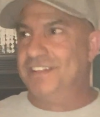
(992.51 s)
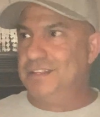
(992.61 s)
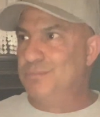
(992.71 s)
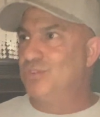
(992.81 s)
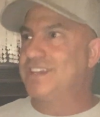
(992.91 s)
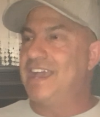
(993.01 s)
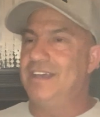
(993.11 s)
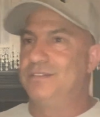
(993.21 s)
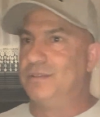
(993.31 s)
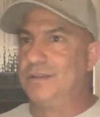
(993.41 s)

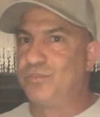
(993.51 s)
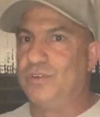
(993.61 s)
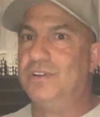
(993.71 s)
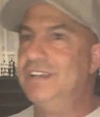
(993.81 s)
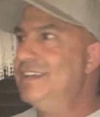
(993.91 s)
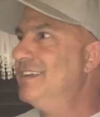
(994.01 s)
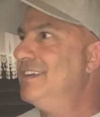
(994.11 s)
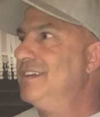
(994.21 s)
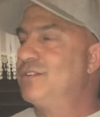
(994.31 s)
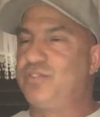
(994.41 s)
the liberal
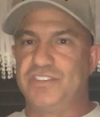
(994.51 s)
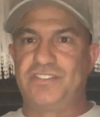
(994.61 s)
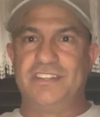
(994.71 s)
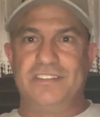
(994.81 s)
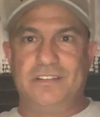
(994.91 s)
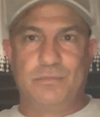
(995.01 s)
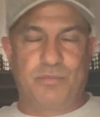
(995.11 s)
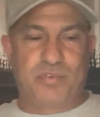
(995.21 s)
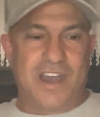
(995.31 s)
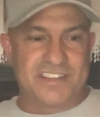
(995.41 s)
Christians, liberal
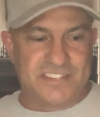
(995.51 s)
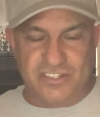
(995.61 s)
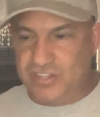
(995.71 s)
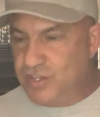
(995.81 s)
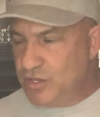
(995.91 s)
Protestants